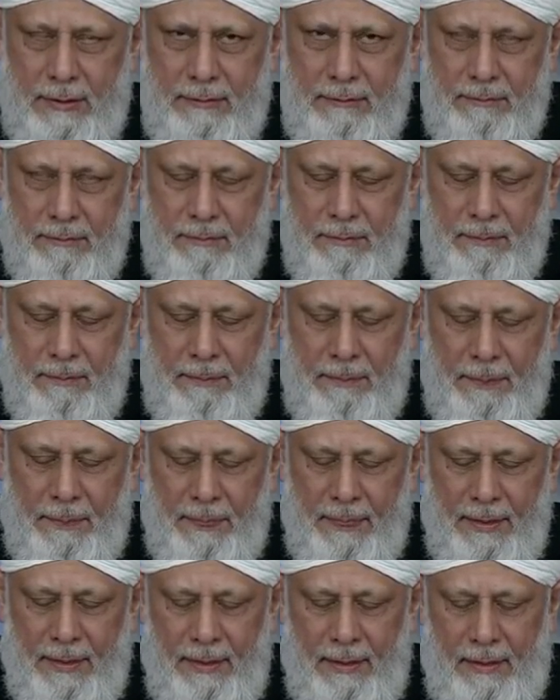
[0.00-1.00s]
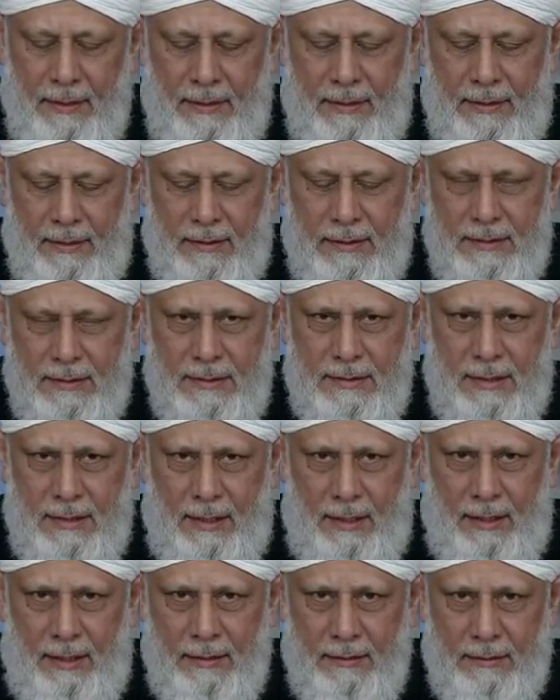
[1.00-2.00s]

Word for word: The conviction is uh,